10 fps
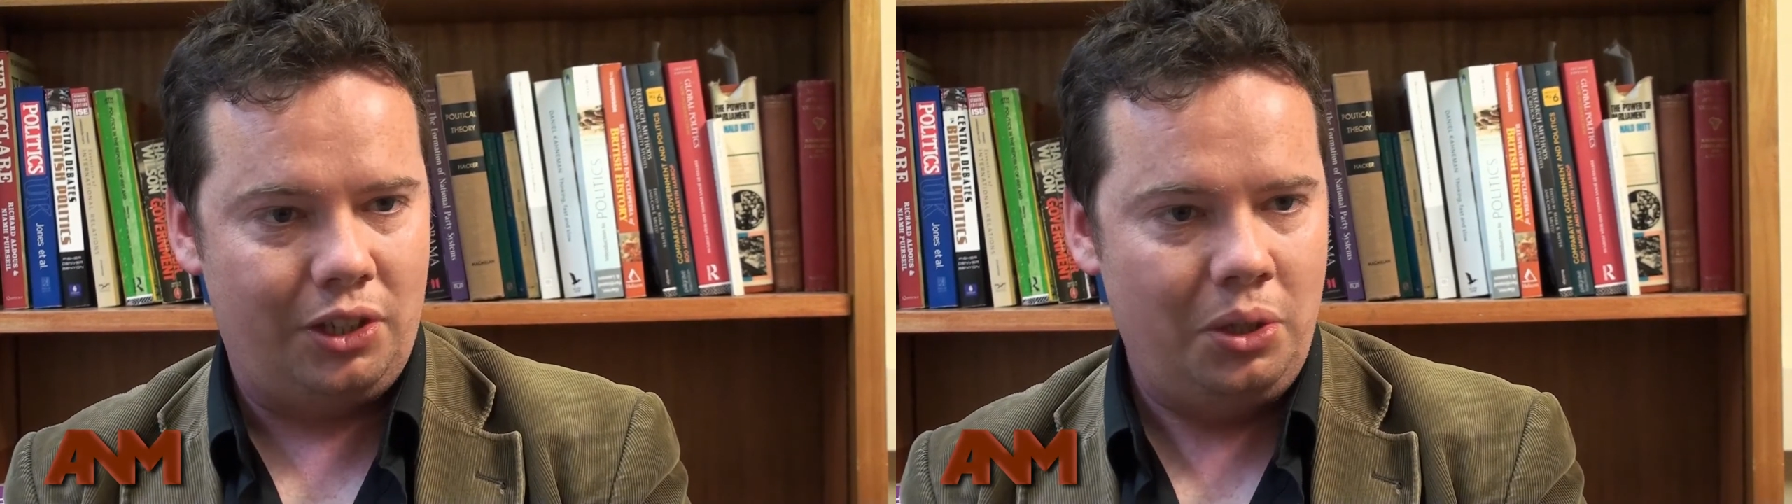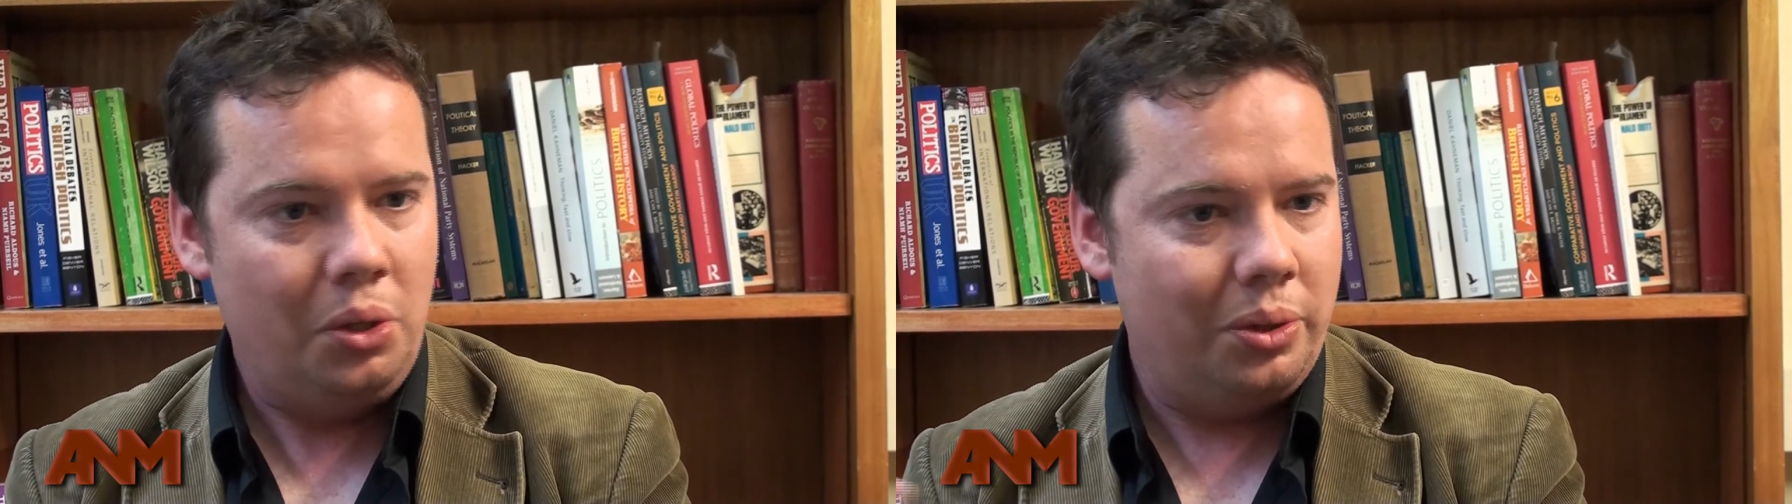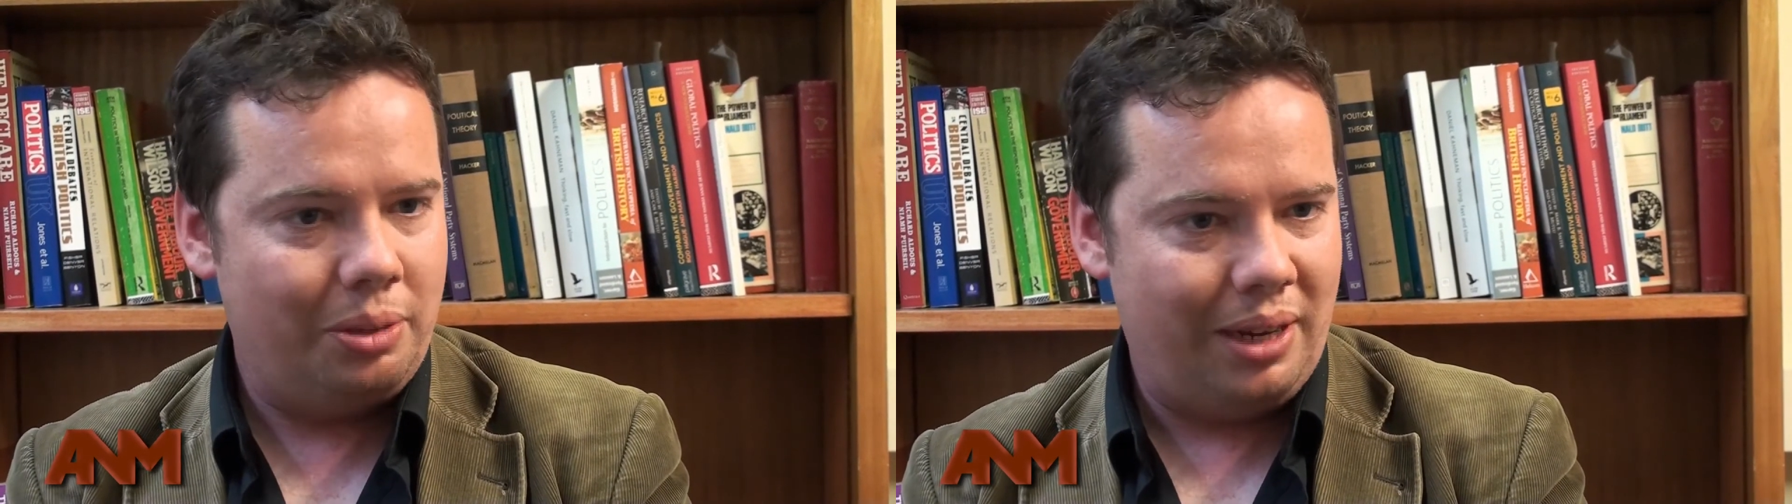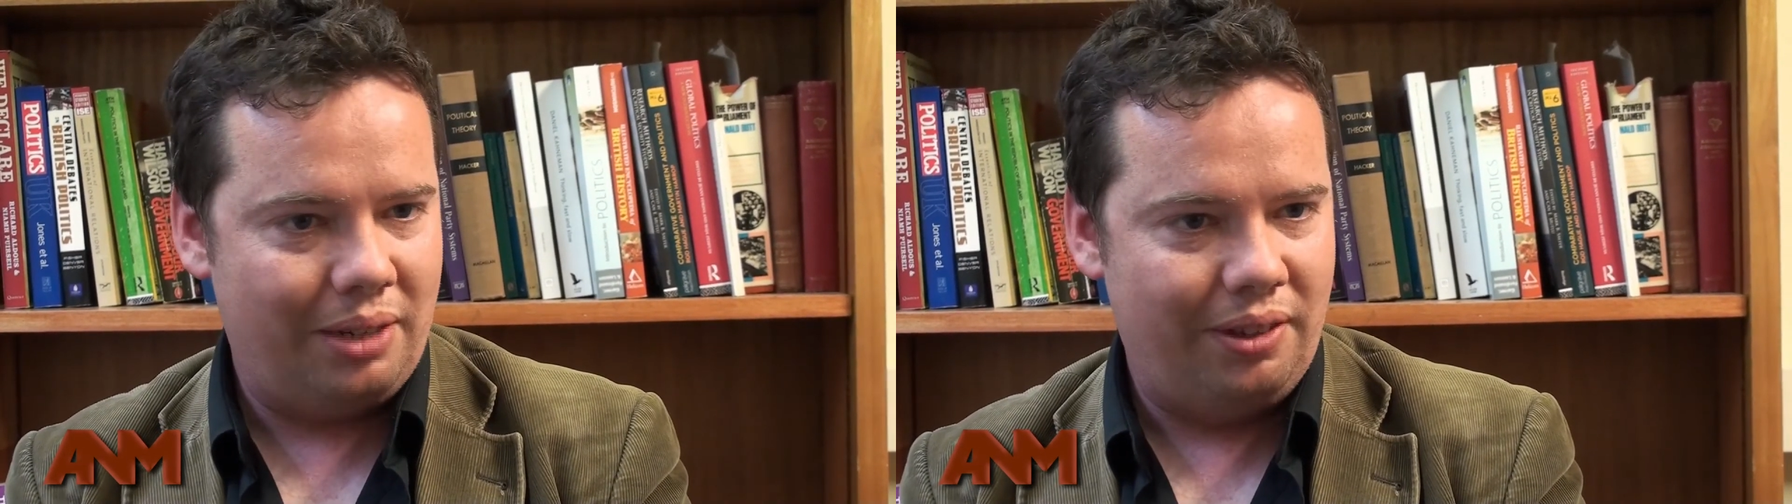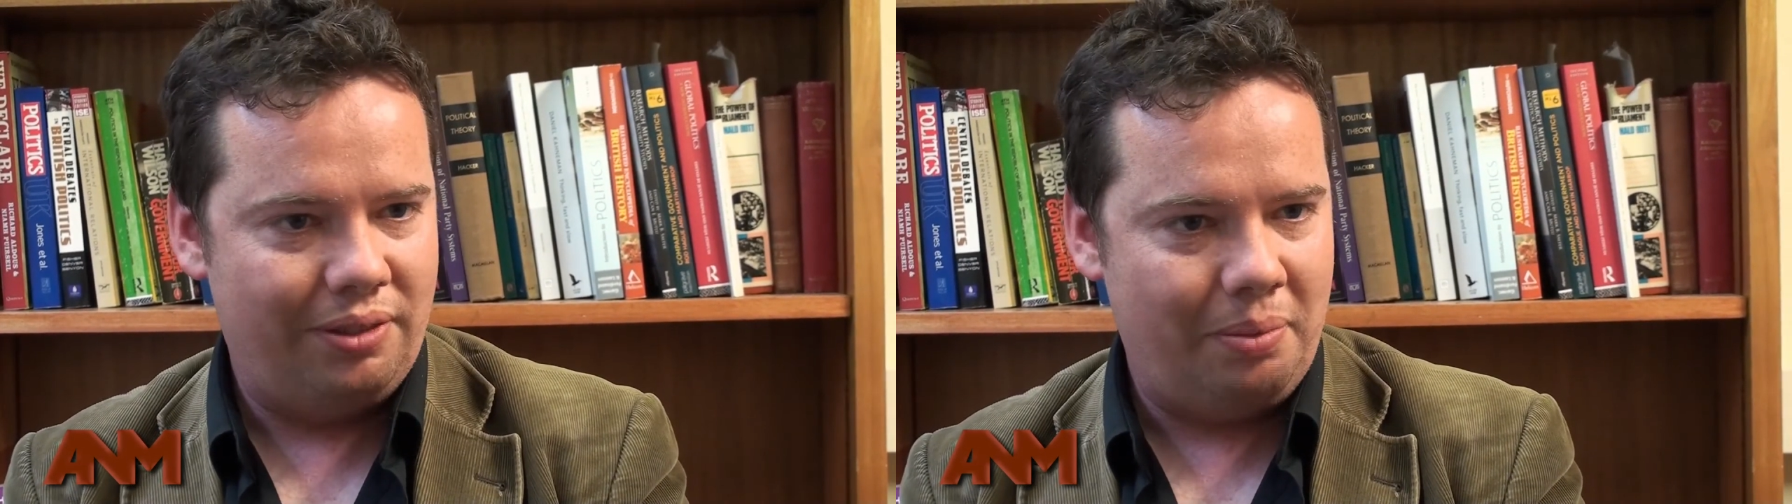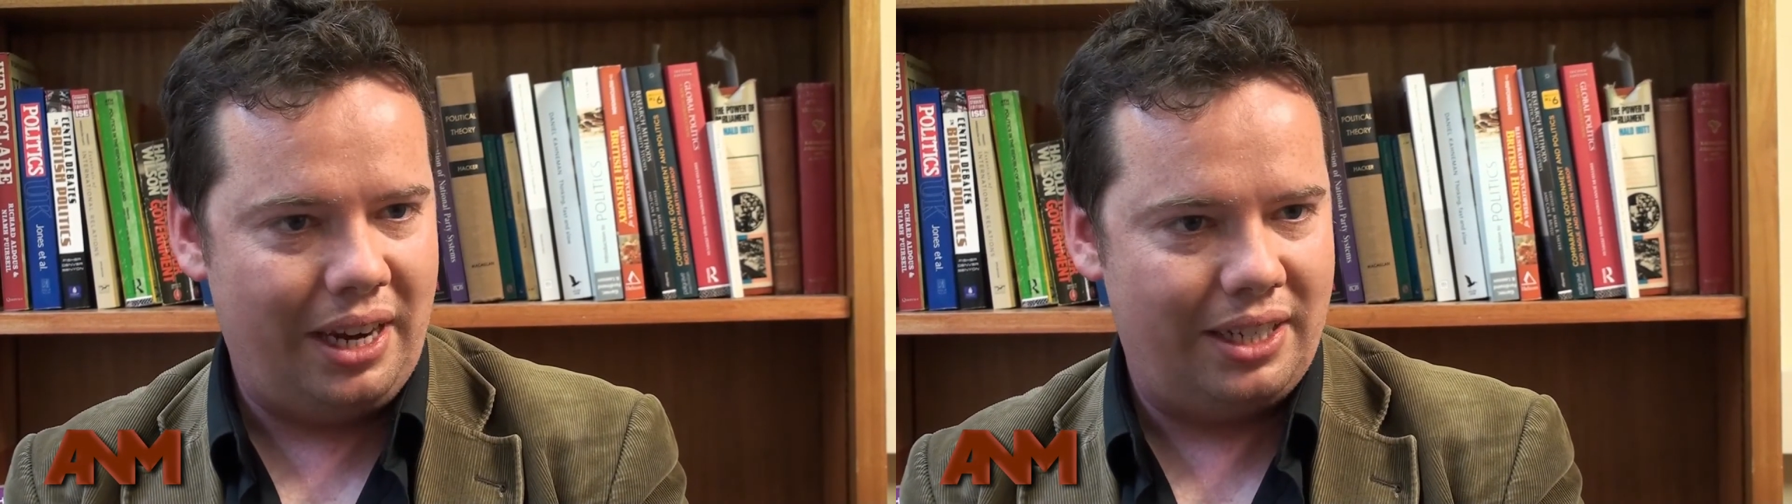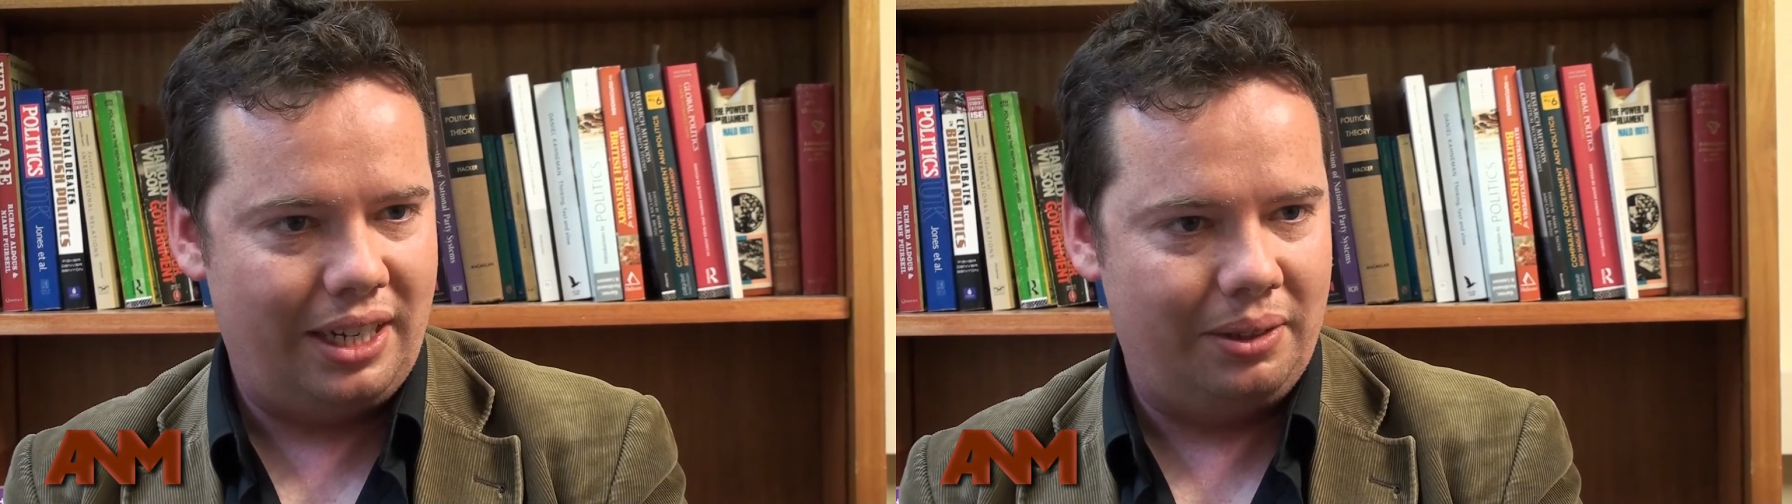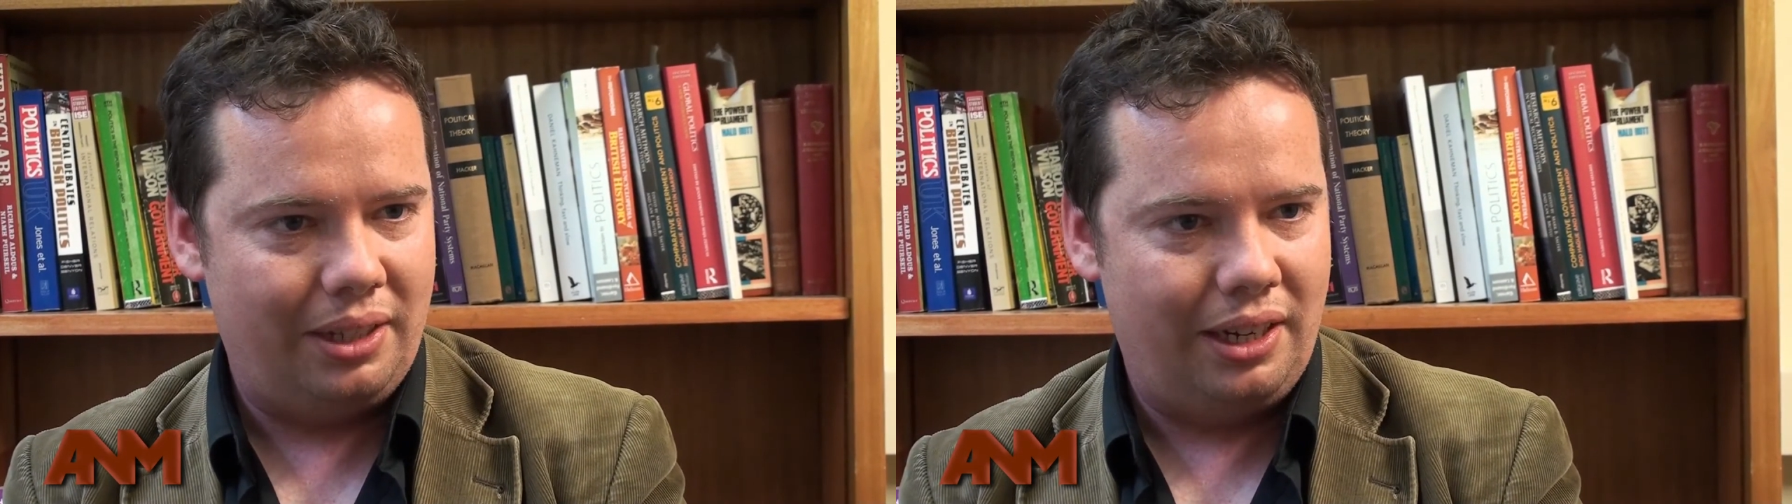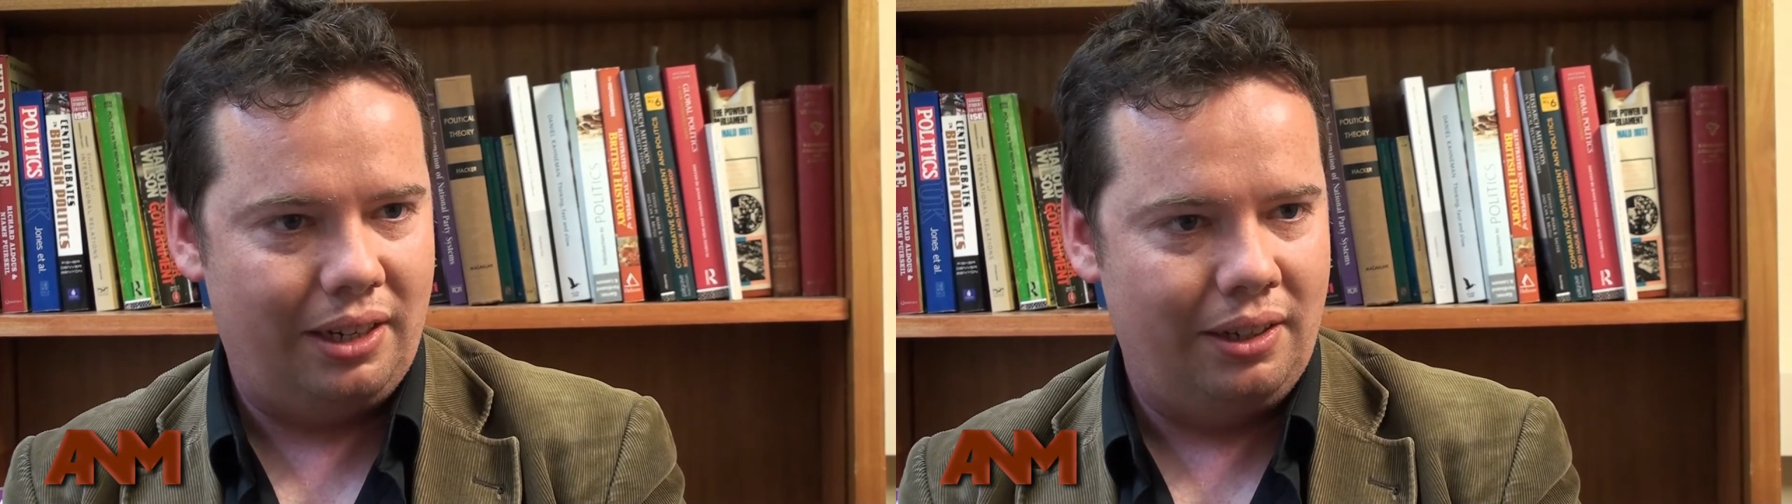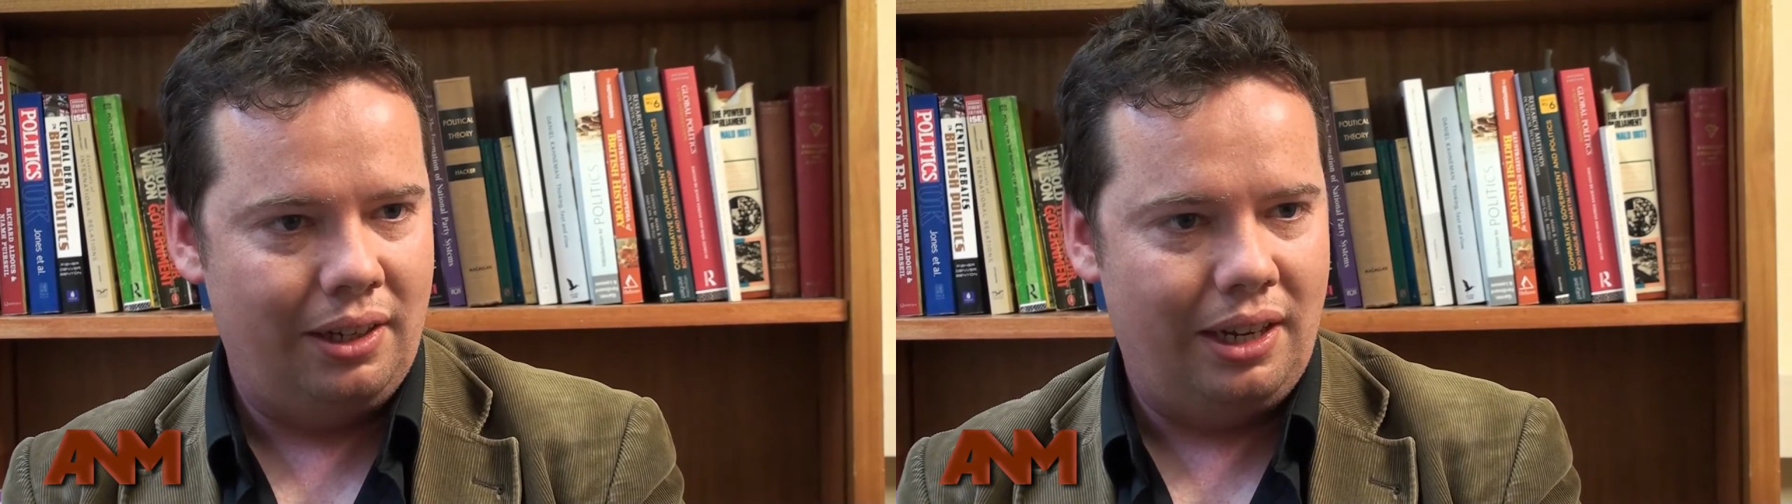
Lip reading: huge amount of information out there,